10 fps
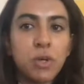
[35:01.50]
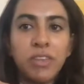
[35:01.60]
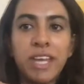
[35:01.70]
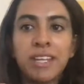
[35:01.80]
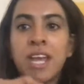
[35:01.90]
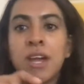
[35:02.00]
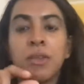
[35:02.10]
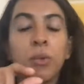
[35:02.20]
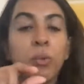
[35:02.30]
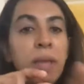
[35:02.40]
that
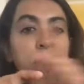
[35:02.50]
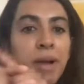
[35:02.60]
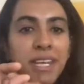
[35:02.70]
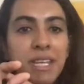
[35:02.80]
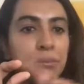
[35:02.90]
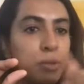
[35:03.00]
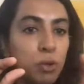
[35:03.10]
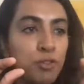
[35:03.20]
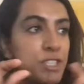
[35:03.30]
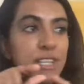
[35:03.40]
the way money moves